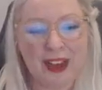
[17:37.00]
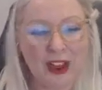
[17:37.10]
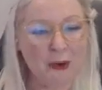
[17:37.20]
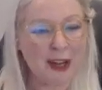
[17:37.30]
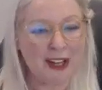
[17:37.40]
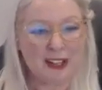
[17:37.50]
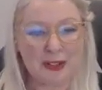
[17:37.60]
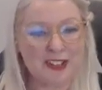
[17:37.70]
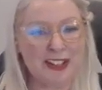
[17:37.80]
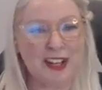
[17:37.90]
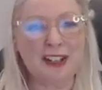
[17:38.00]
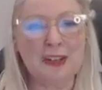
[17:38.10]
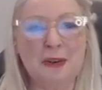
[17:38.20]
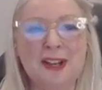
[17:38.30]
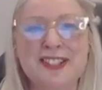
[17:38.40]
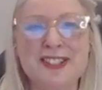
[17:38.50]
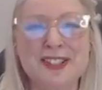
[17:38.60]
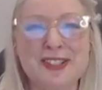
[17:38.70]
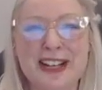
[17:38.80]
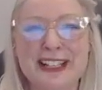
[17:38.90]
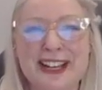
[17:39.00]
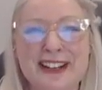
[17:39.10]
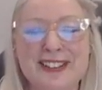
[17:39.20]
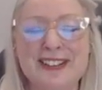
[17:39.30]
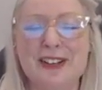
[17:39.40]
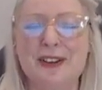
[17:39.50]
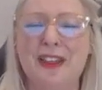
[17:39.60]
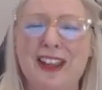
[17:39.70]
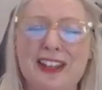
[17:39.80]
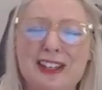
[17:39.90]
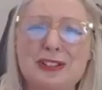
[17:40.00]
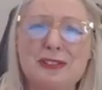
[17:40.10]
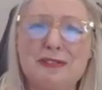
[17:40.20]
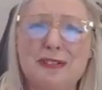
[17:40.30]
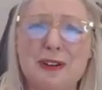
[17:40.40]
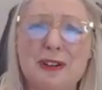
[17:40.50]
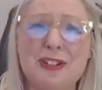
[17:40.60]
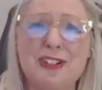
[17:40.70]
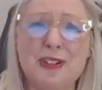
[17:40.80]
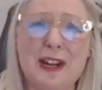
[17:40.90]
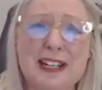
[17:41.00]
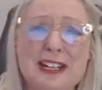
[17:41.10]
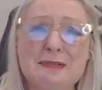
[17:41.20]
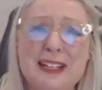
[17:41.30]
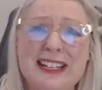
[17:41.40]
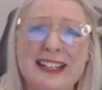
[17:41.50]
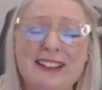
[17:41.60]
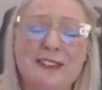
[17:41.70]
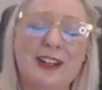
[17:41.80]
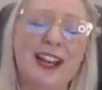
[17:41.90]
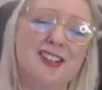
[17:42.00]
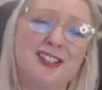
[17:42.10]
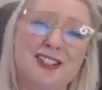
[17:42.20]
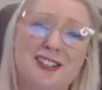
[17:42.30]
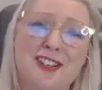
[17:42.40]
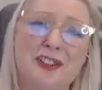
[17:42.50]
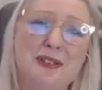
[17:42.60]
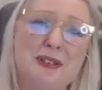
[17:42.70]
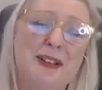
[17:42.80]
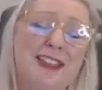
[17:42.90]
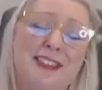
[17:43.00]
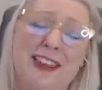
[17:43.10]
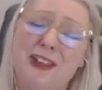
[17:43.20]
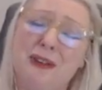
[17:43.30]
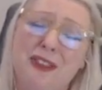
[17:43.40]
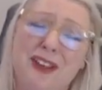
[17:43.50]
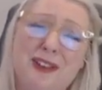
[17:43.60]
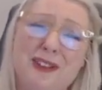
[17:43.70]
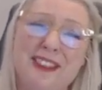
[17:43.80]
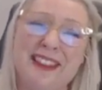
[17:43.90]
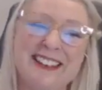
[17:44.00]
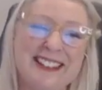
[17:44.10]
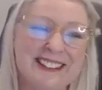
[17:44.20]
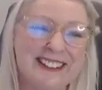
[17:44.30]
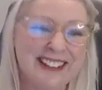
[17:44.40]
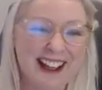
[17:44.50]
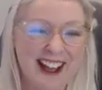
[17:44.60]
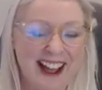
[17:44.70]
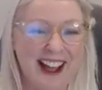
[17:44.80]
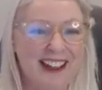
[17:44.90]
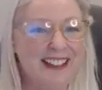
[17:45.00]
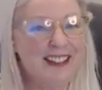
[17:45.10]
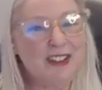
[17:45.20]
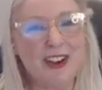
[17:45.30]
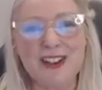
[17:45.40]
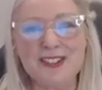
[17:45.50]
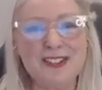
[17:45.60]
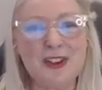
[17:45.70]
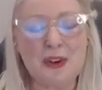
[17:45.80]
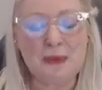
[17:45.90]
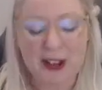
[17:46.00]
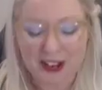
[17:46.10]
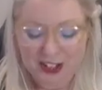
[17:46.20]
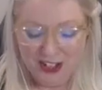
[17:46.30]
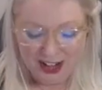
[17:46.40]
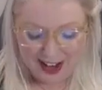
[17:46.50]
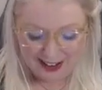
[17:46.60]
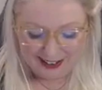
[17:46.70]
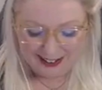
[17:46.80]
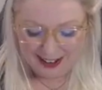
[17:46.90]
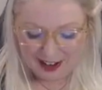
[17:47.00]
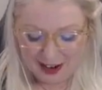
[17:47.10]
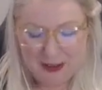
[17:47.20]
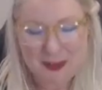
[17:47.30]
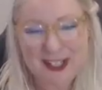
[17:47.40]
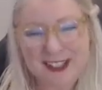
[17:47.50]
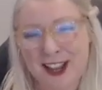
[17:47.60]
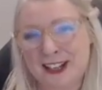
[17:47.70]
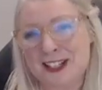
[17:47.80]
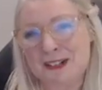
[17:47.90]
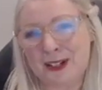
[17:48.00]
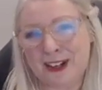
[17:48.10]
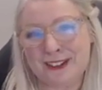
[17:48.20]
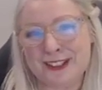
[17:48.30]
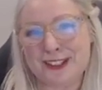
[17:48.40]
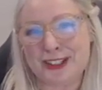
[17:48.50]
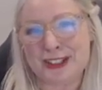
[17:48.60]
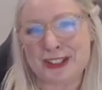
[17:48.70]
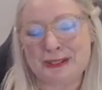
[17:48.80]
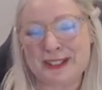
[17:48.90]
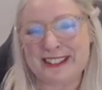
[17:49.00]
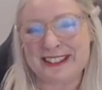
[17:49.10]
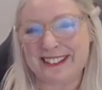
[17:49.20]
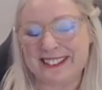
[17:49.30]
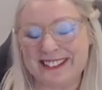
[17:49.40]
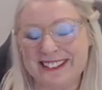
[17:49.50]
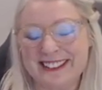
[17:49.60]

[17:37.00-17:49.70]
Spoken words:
All right, I don't see any questions right now, so thank you for joining me. If you're catching this on the replay, thank you, thank you, thank you. I love you all so much, and I am excited to be on this journey with you.